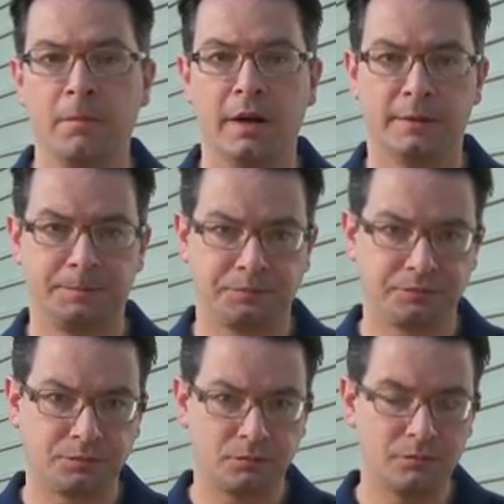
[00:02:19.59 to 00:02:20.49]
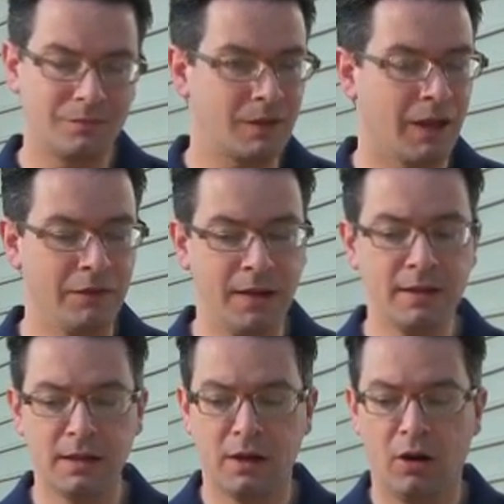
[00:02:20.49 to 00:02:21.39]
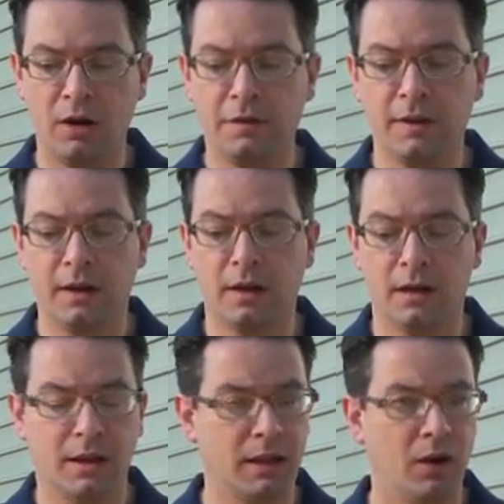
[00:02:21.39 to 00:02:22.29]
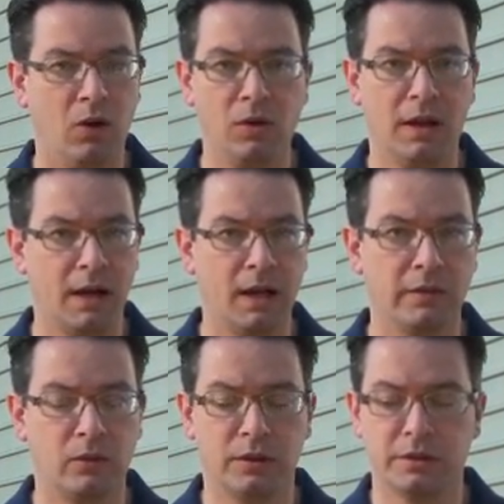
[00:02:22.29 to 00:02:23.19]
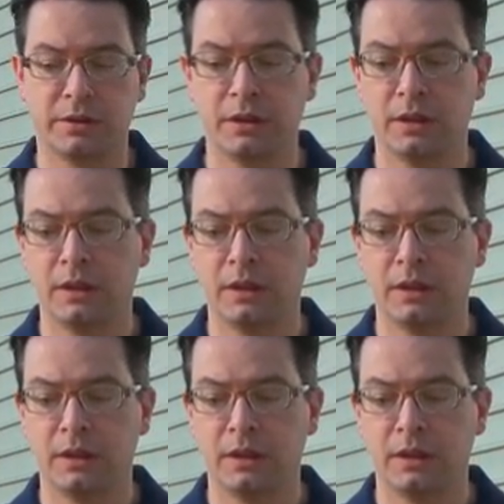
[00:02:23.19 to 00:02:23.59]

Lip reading: But I've tasted a whole lot of olive oils.